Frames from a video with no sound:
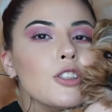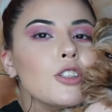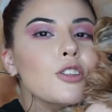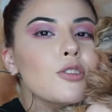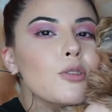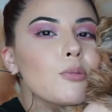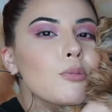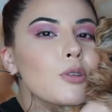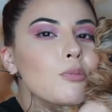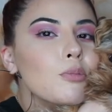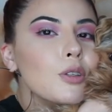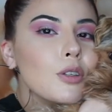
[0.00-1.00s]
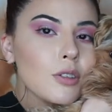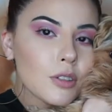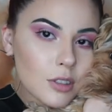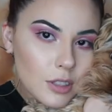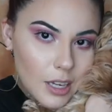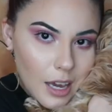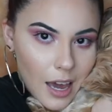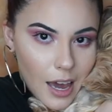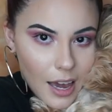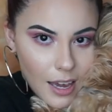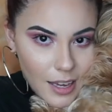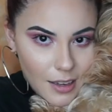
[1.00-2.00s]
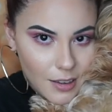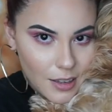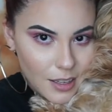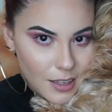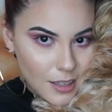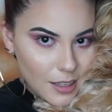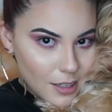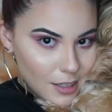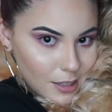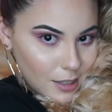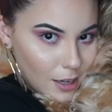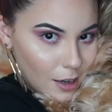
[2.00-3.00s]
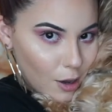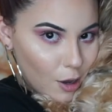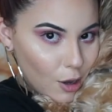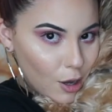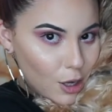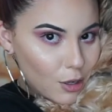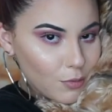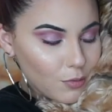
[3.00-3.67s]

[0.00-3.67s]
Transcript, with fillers: Mijito, Bobby. Say hi. Say hi.